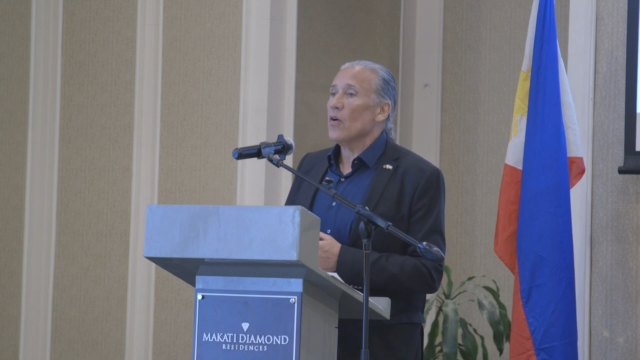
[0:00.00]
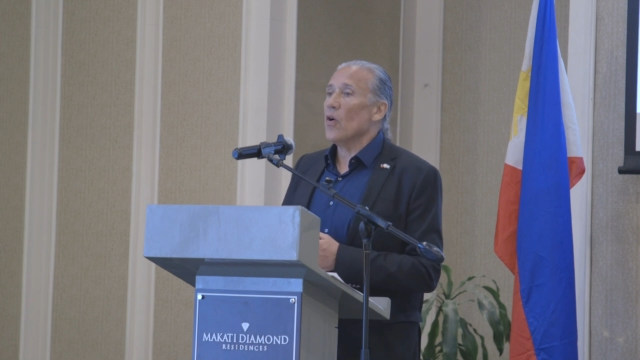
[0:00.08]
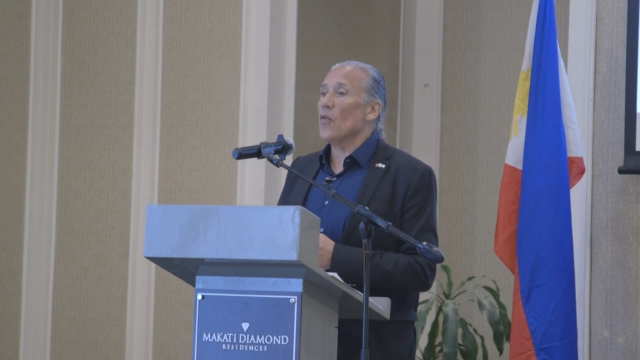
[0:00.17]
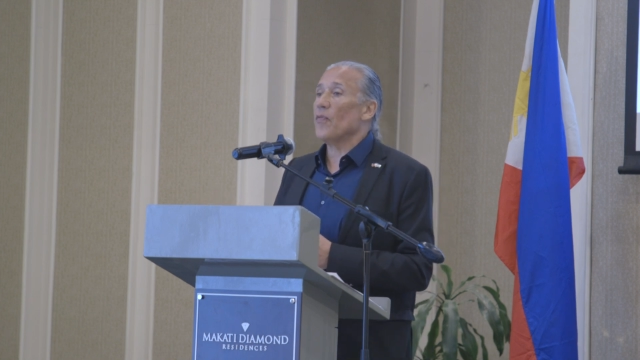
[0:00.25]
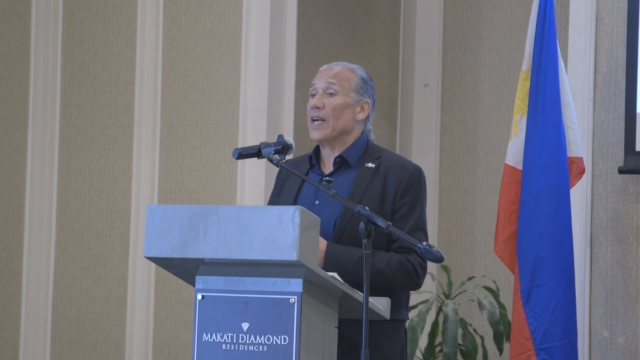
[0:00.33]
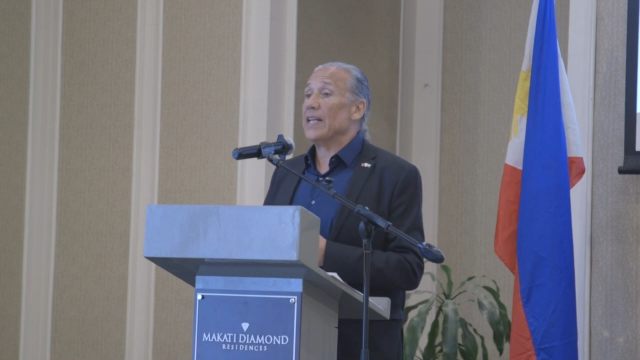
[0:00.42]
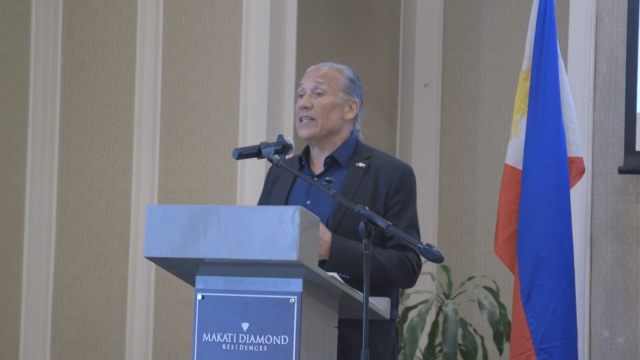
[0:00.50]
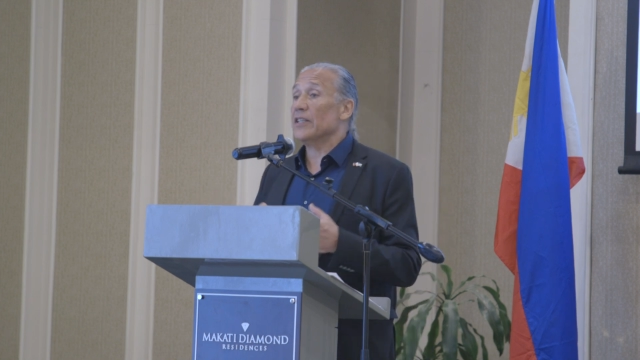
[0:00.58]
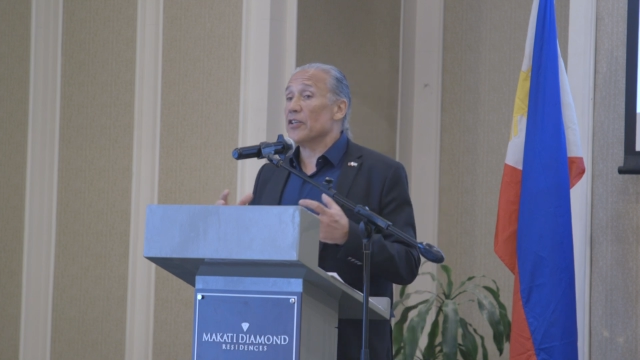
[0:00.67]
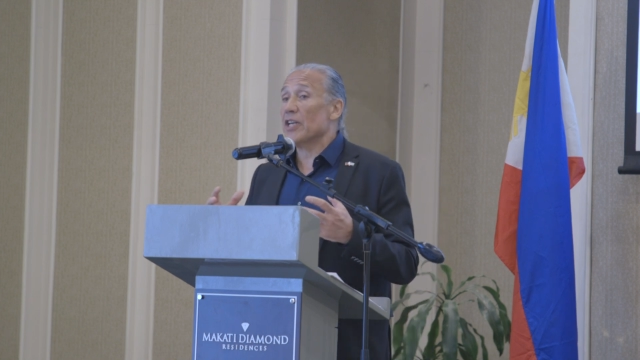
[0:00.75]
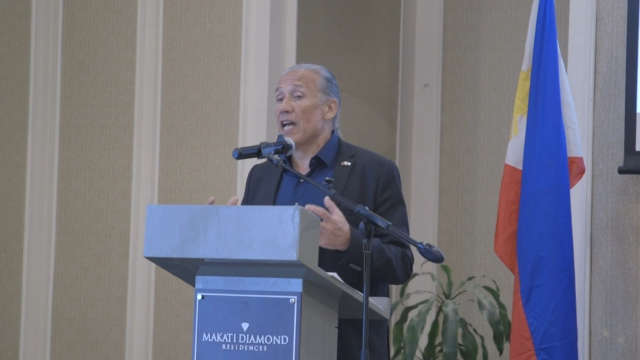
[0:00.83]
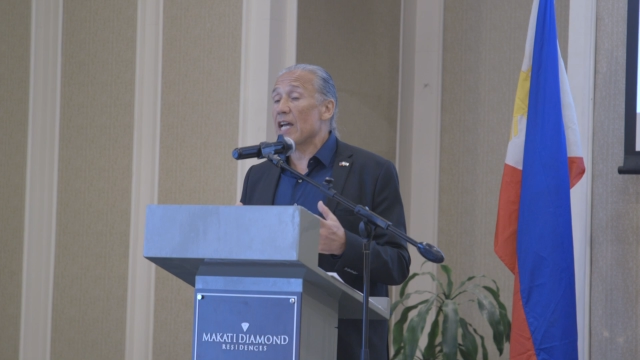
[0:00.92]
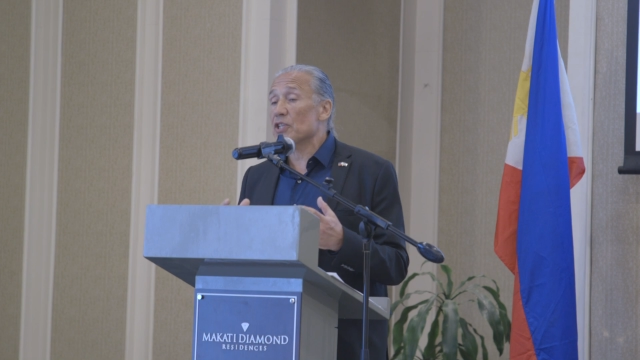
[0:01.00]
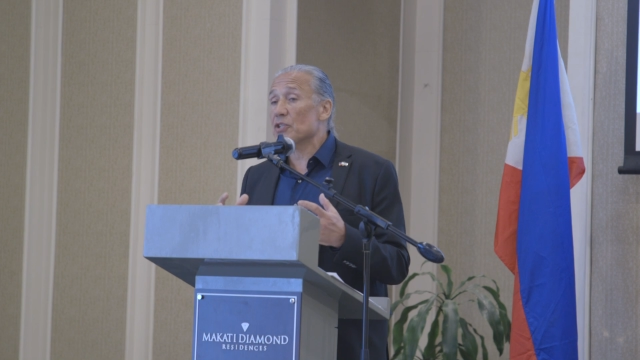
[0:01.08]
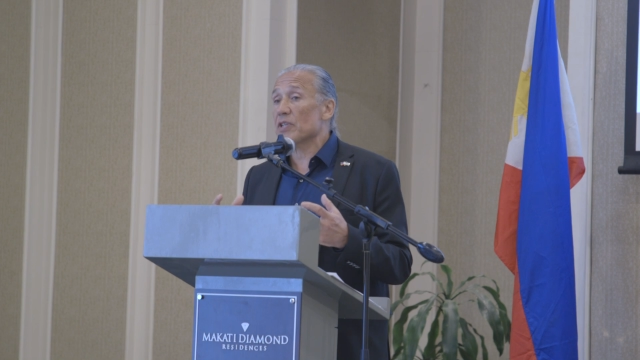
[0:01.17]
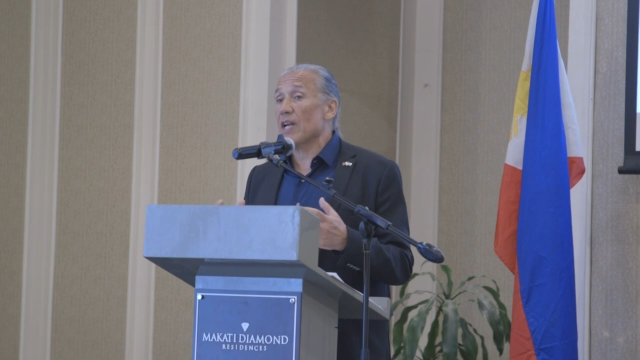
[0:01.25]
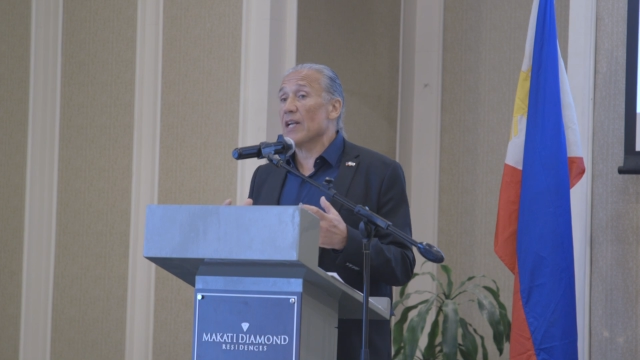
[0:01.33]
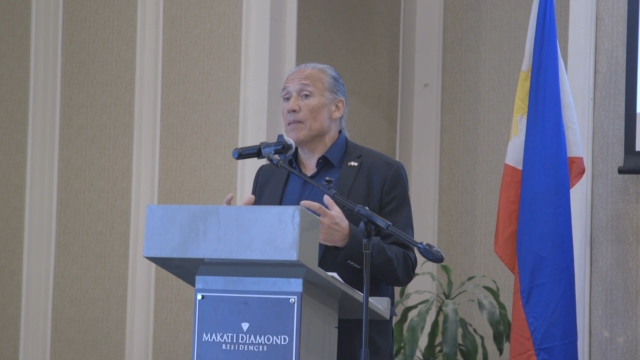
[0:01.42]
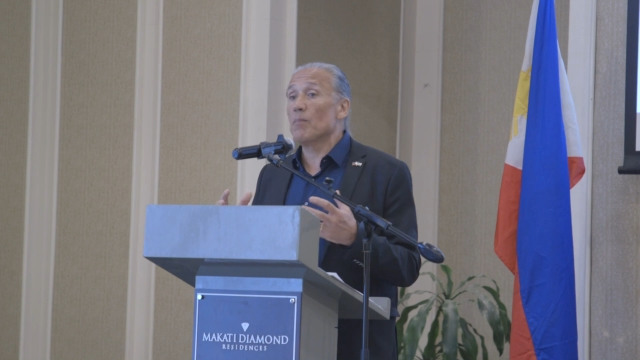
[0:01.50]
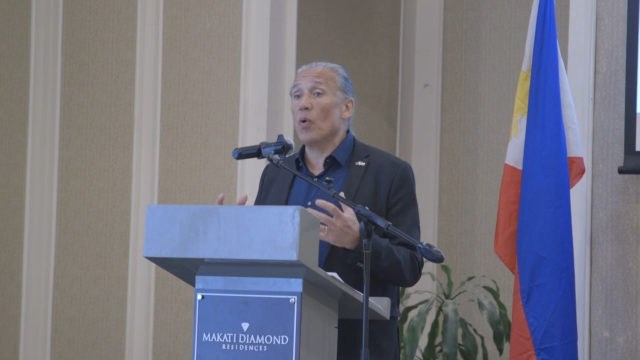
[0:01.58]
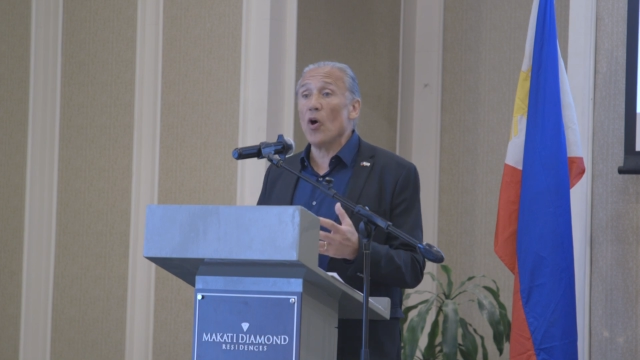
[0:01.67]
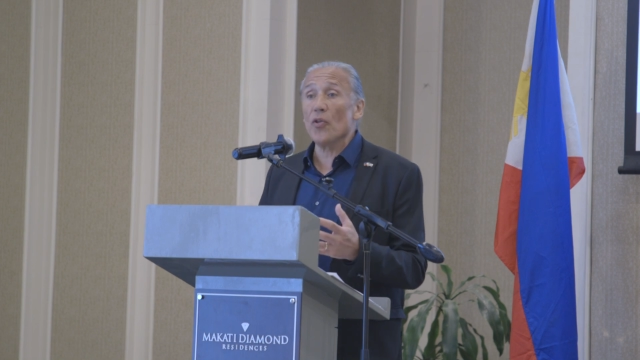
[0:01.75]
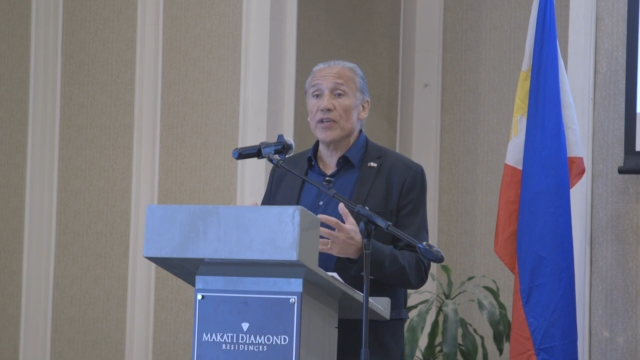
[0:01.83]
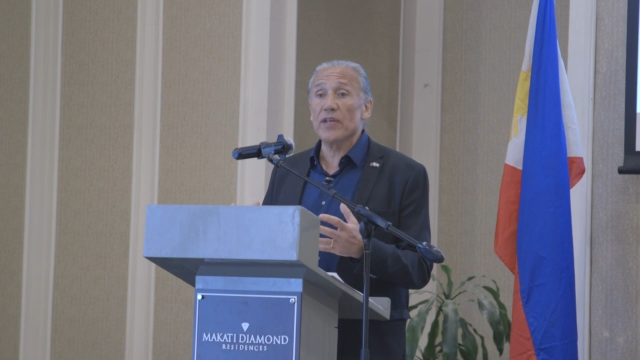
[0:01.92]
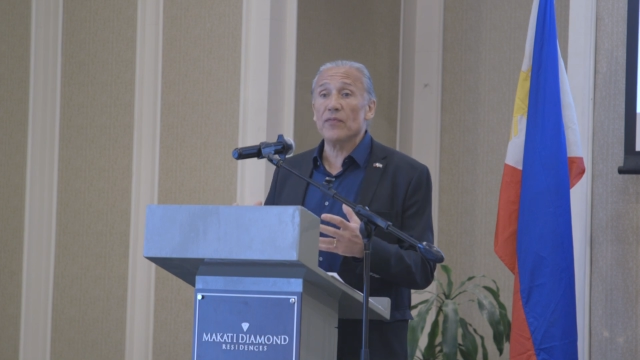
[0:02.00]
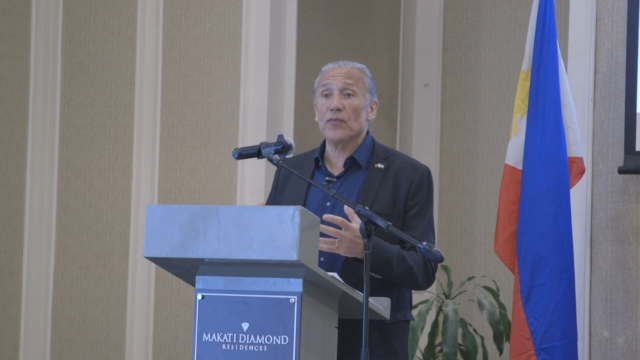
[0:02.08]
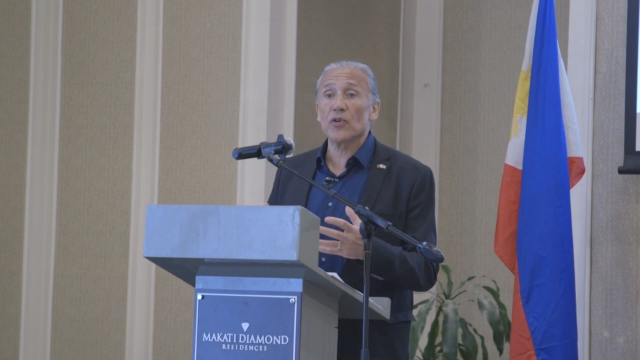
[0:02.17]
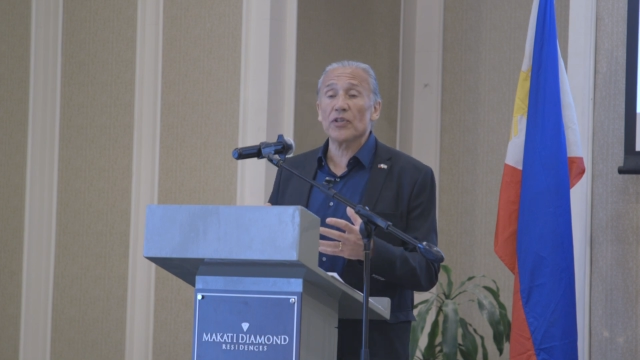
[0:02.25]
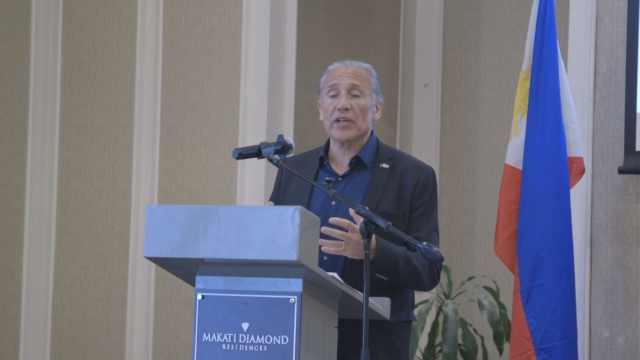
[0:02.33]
of an international body for